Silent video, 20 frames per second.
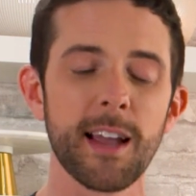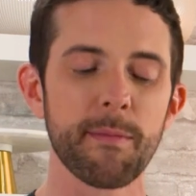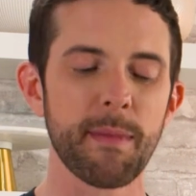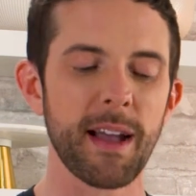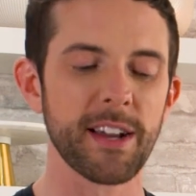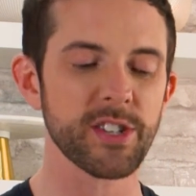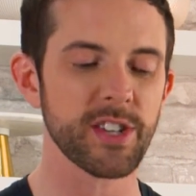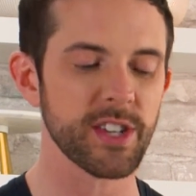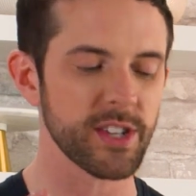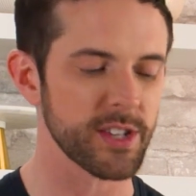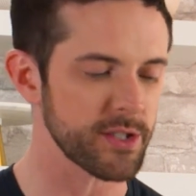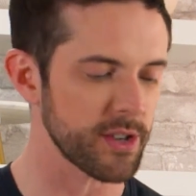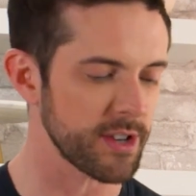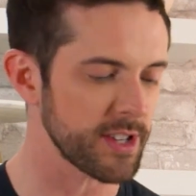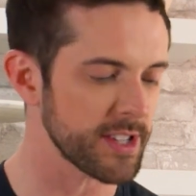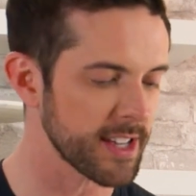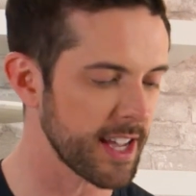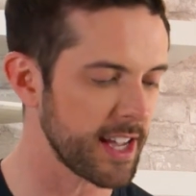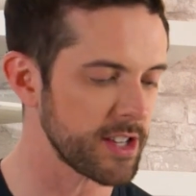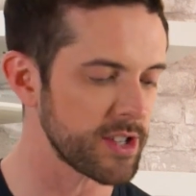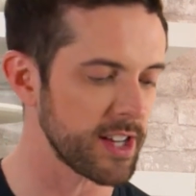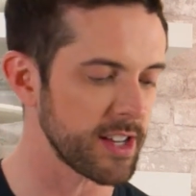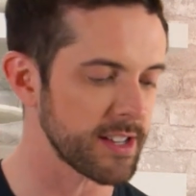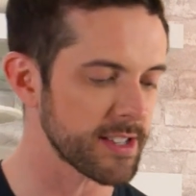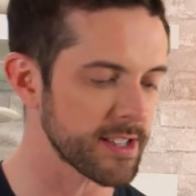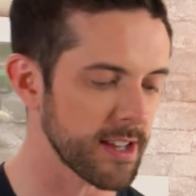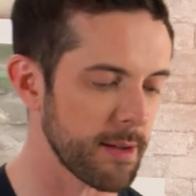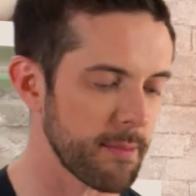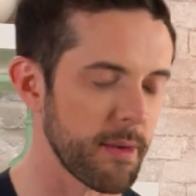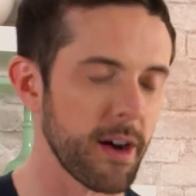I'm actually gonna start sketching
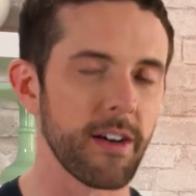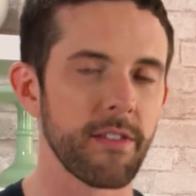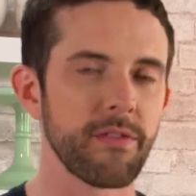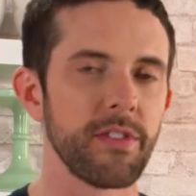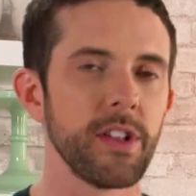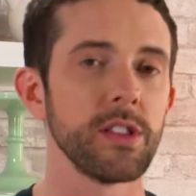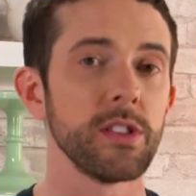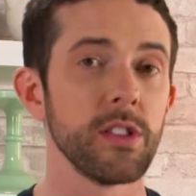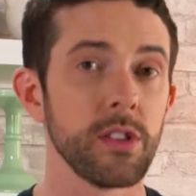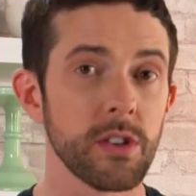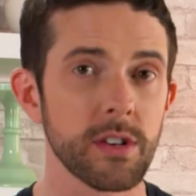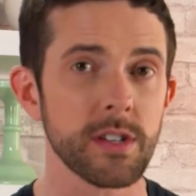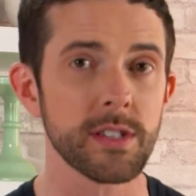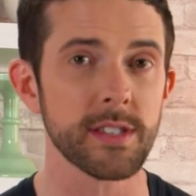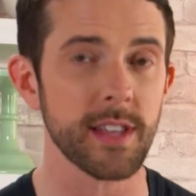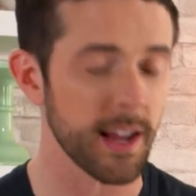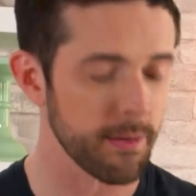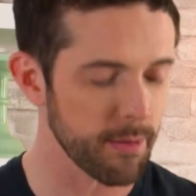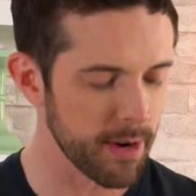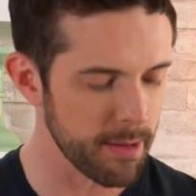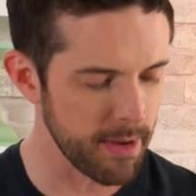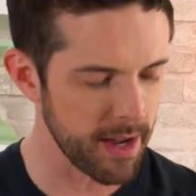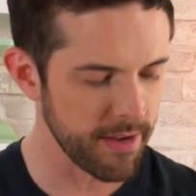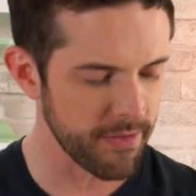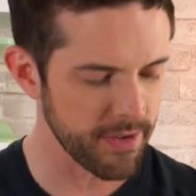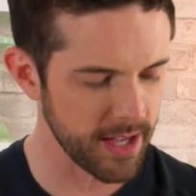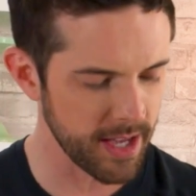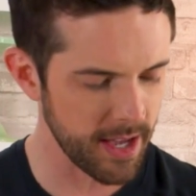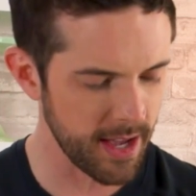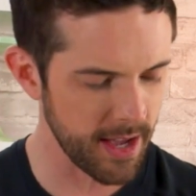some of the looks that I wanna make for the